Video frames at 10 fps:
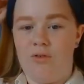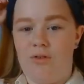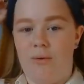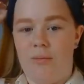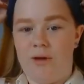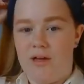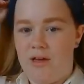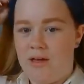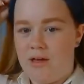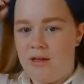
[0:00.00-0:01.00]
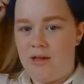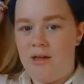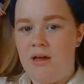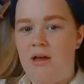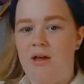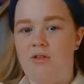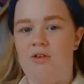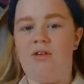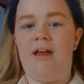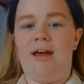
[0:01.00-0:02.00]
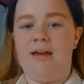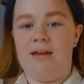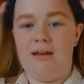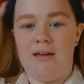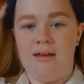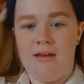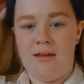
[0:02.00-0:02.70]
So I'm gonna just like